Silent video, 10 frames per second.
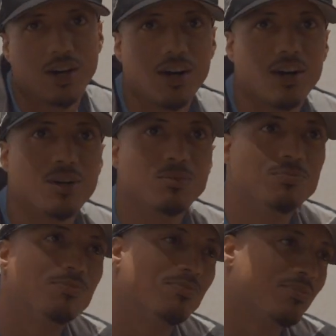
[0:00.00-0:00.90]

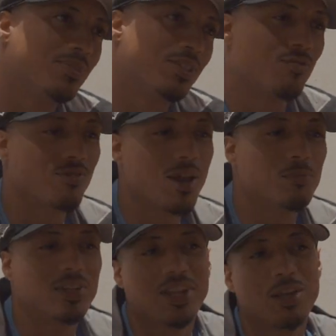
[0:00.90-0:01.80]
Um, it's a
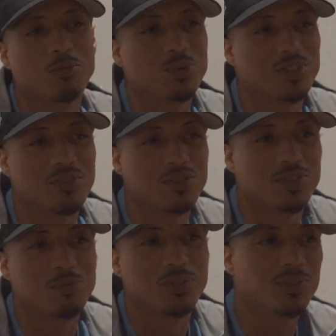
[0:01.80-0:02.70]
family name that was given
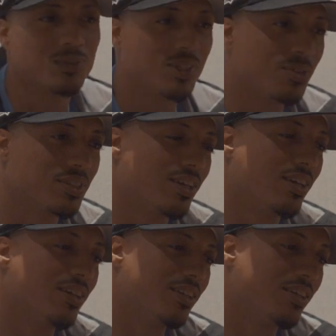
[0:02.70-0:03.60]
to me when I was a
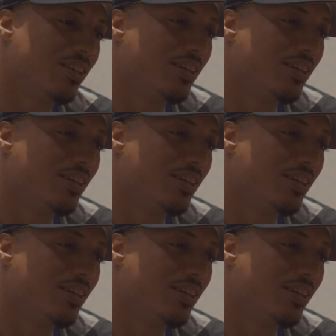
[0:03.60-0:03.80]
kid.